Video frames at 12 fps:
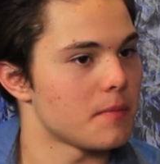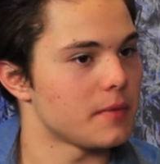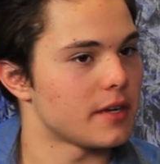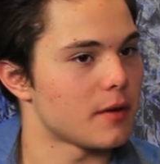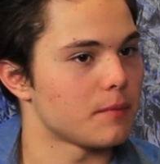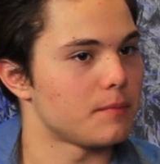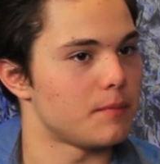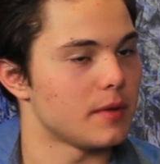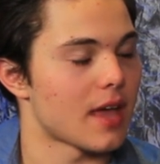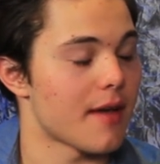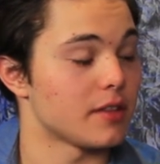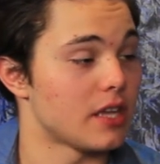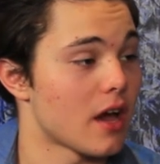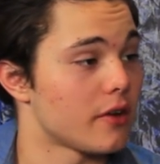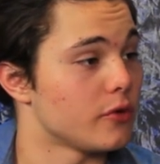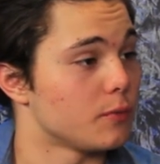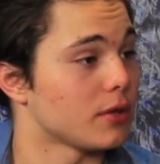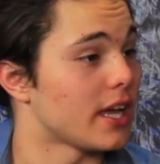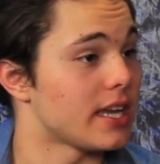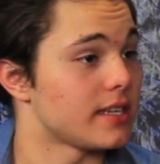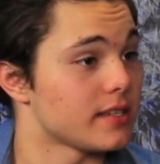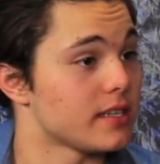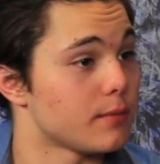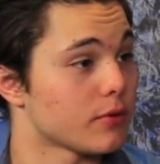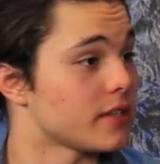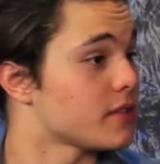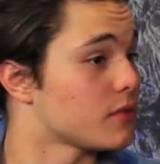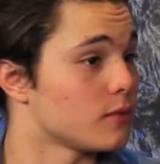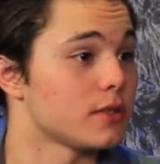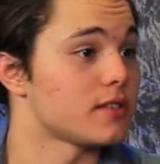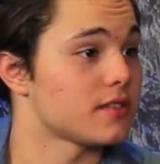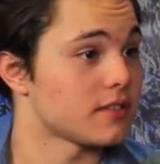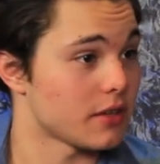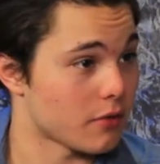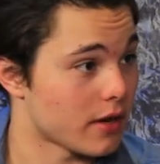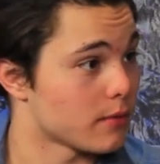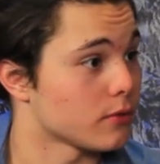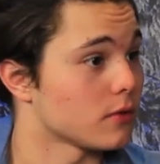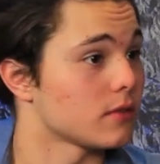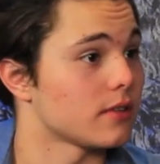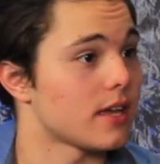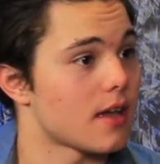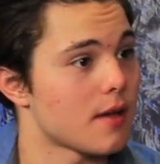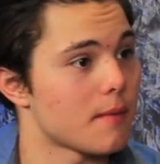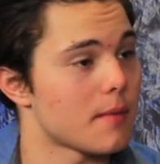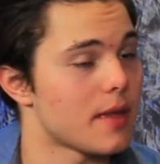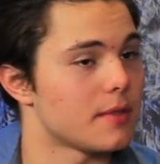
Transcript: You know, having the honor to play a Disney prince was incredible. Yeah.